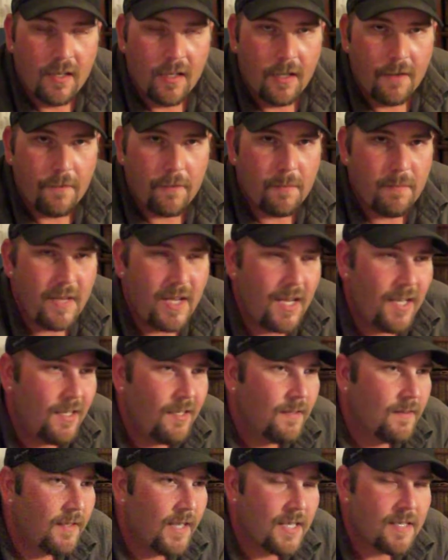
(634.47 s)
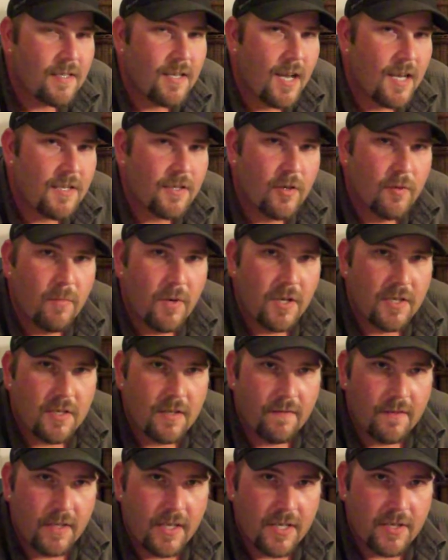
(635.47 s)
For me, that's not so much
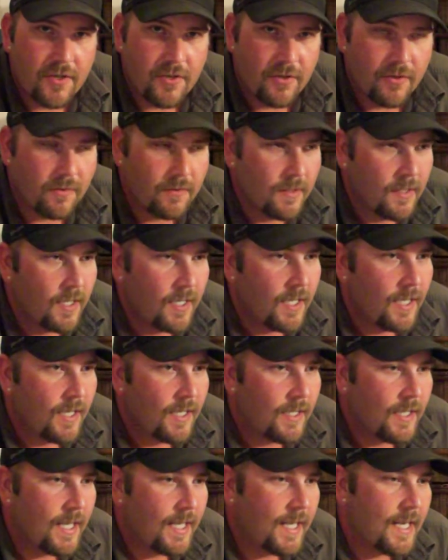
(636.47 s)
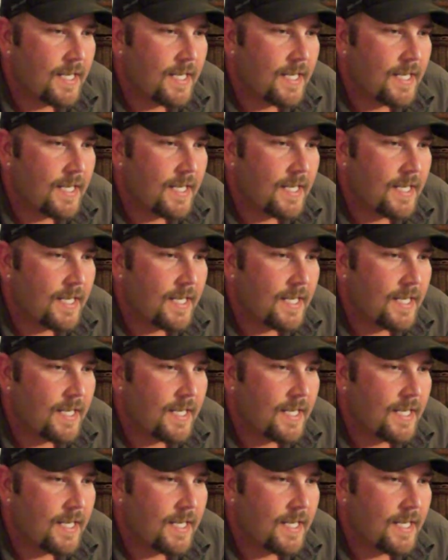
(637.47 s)
of an issue. Like I